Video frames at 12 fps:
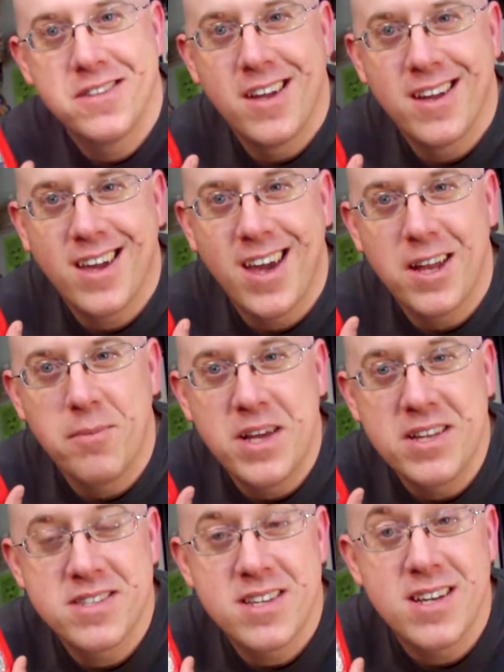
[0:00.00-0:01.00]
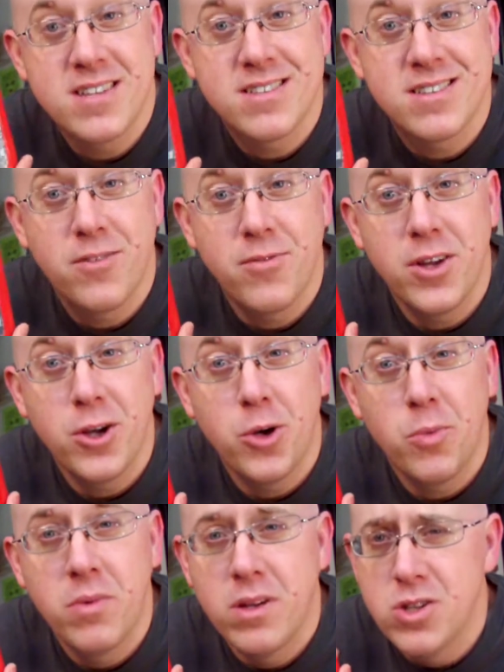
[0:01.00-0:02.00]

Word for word: that Candyman says in the film,